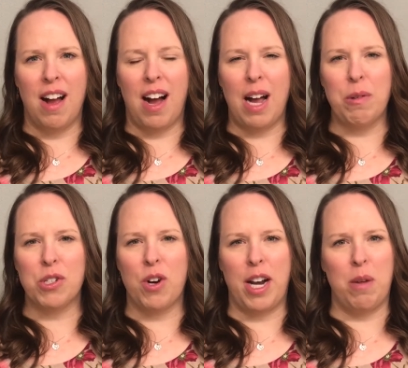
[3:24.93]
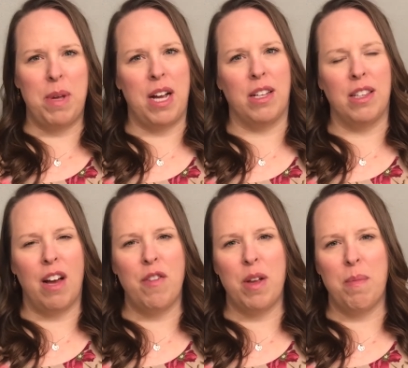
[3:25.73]
I was trying to be a
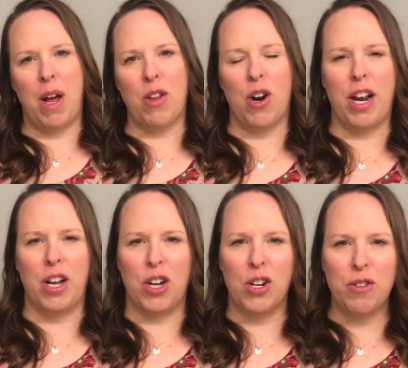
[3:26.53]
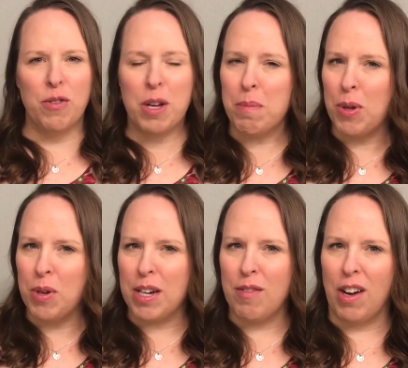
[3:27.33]
loving mother and a good
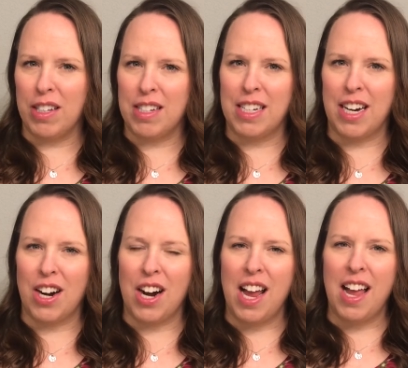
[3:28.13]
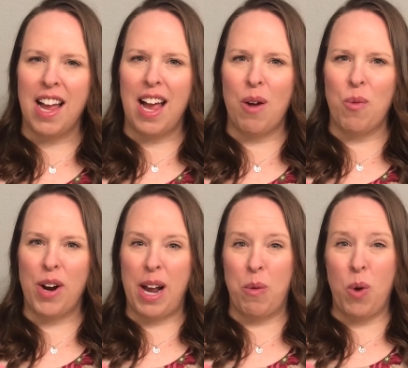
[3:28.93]
community volunteer, and
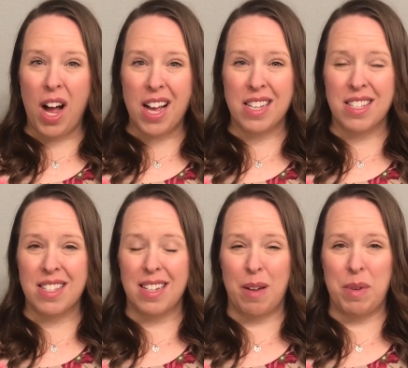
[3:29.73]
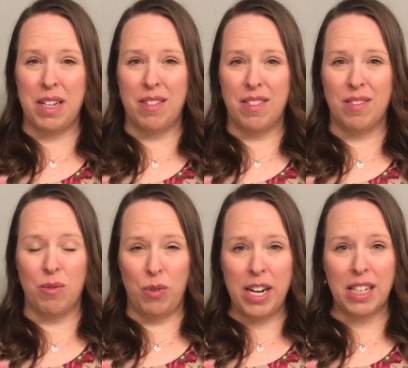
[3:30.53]
what I was, I mean,
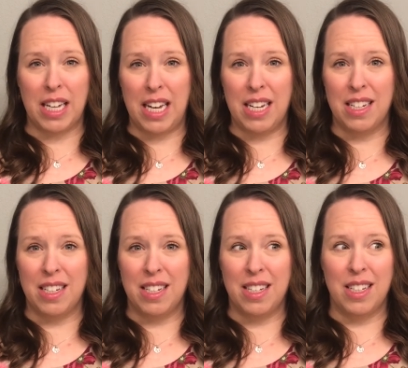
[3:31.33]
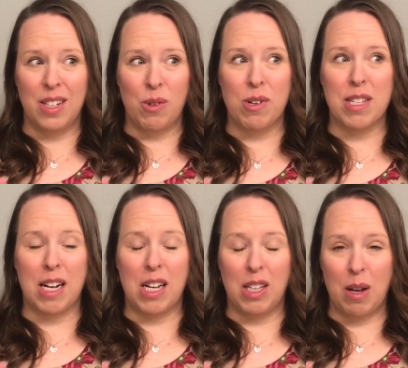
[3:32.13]
really, was a
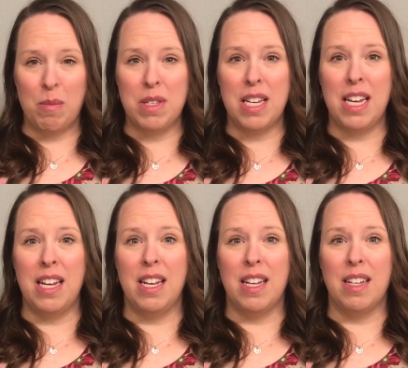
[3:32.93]
clumsy,